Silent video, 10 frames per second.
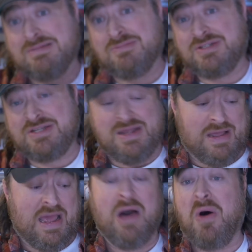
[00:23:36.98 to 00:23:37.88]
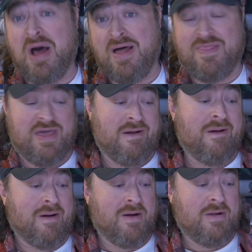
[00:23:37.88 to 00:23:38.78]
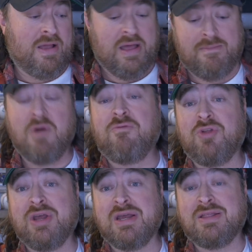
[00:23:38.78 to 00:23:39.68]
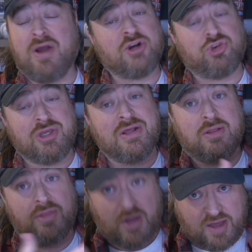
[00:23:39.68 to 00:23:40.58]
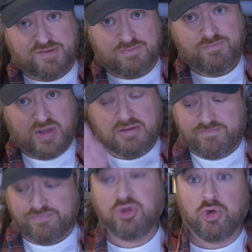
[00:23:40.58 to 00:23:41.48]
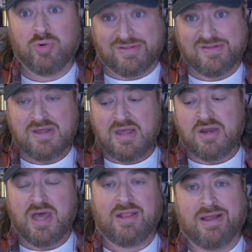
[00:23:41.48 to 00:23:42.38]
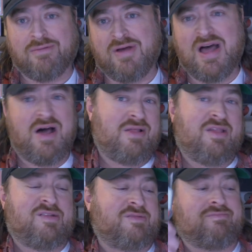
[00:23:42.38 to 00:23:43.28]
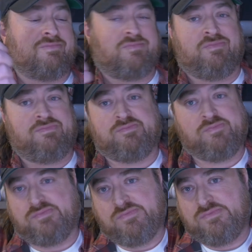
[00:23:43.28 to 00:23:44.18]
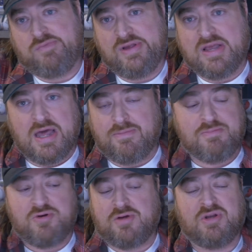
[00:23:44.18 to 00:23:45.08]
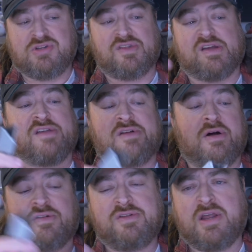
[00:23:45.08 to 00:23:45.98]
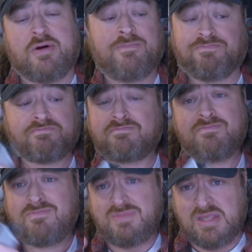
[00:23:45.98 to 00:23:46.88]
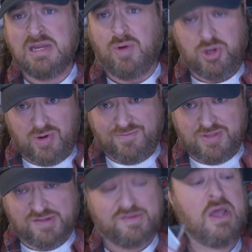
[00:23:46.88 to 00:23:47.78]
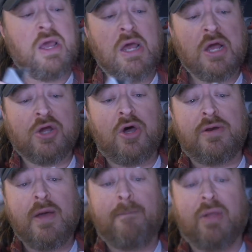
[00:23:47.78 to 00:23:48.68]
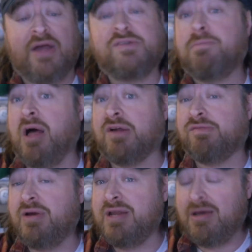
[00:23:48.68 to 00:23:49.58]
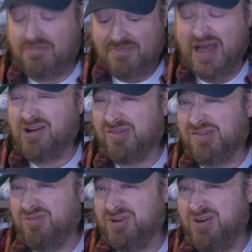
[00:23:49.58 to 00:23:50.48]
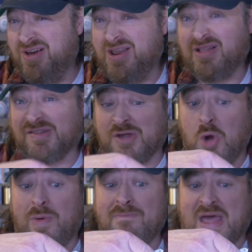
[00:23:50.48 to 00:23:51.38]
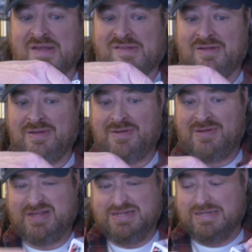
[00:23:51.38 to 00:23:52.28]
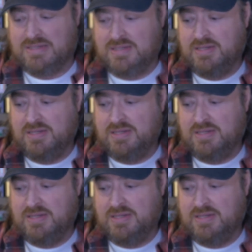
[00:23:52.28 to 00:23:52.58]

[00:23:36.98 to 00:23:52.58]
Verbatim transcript: we'll see how hot they are. Um, hopefully they're actually the hottest, like good ones. Not like, well, this we got we printed a bunch of this guy's cards. I don't know. Anyway, you ready for this? Good, blaster box right now. Hanger's doing good. Let's go, Yeah.